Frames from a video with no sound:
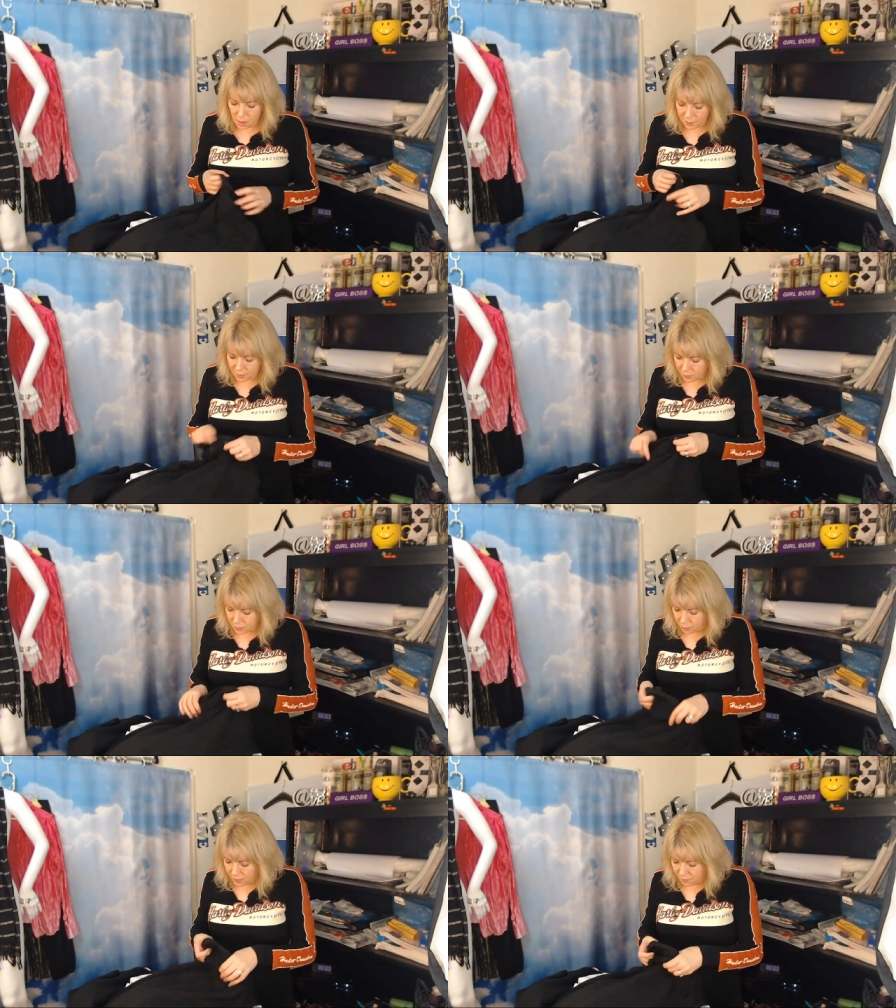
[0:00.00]
This
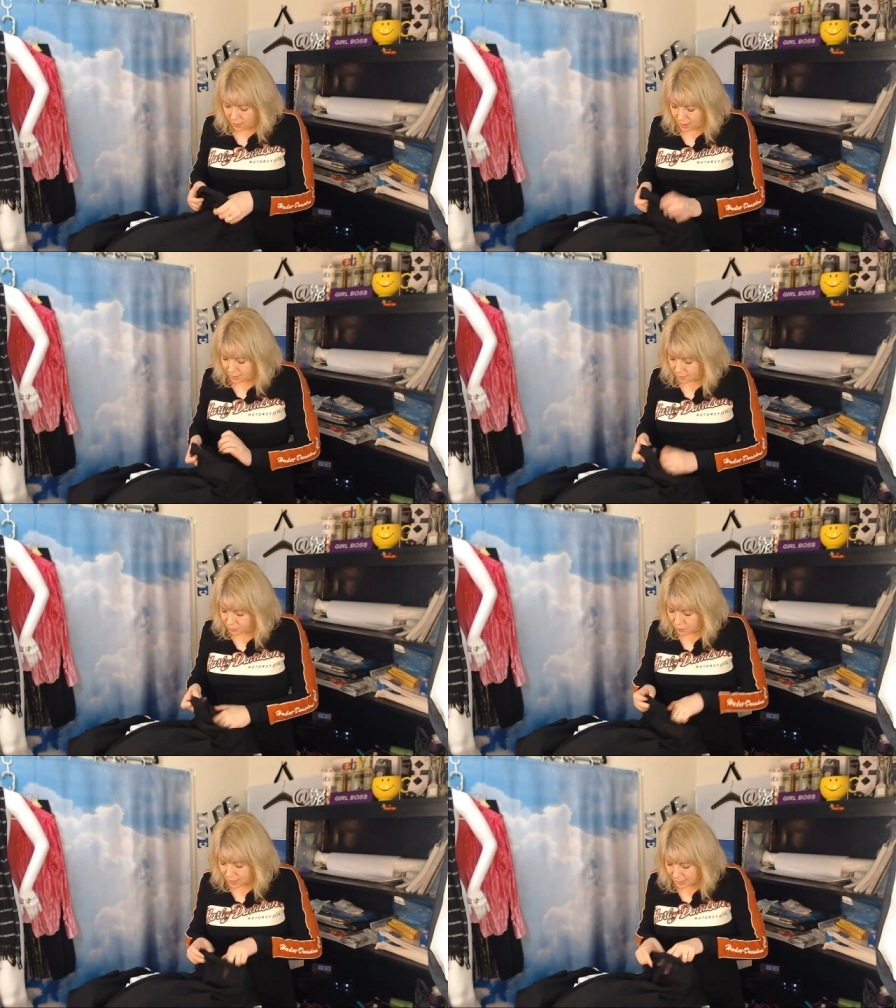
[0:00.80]
one will be fine.
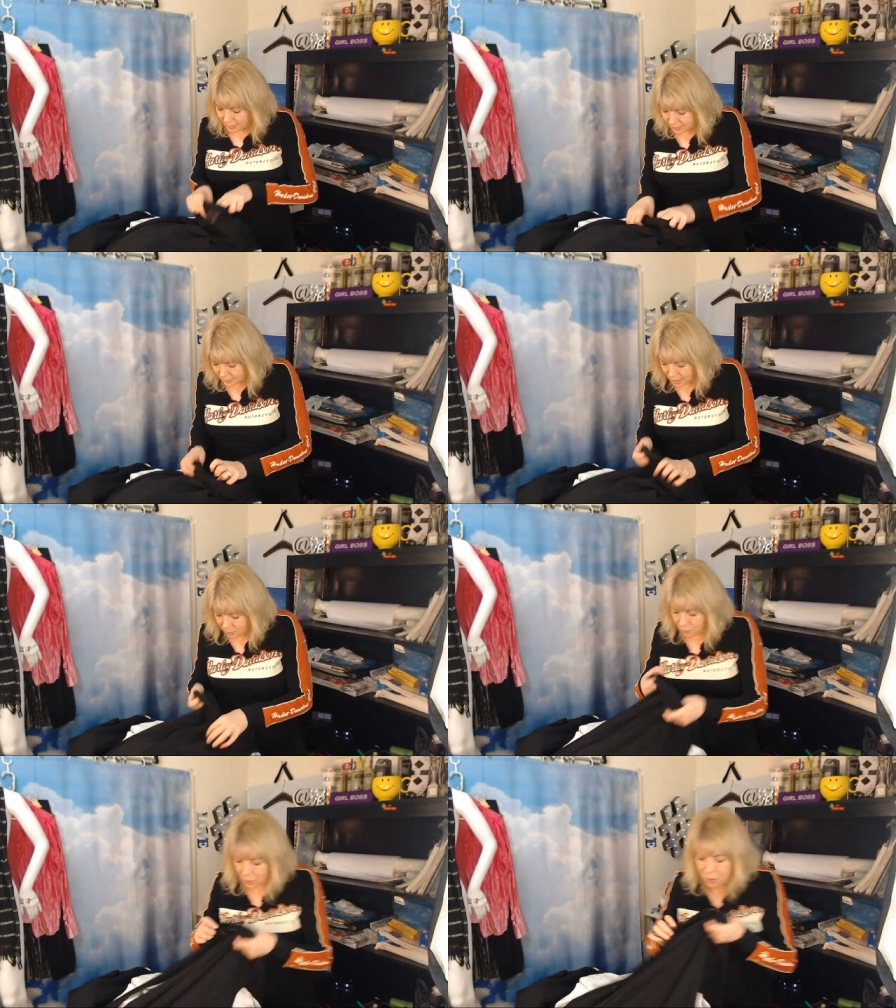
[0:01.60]
I'm trying to get the
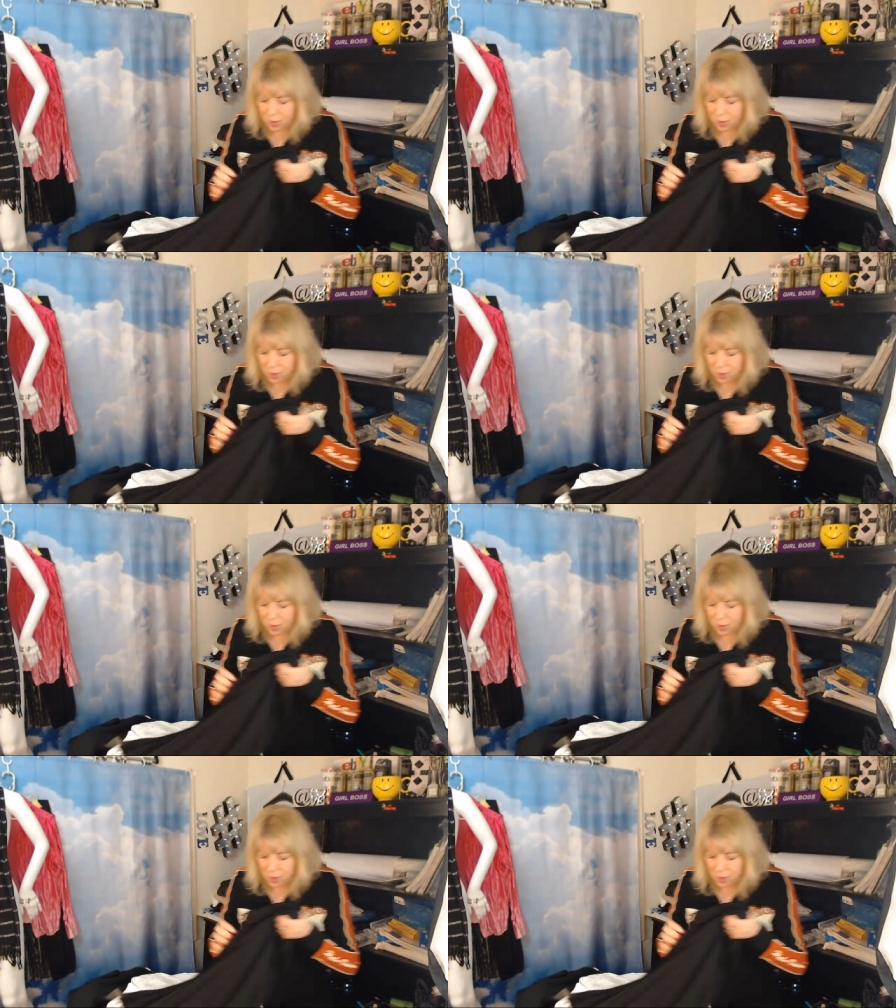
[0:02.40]
label for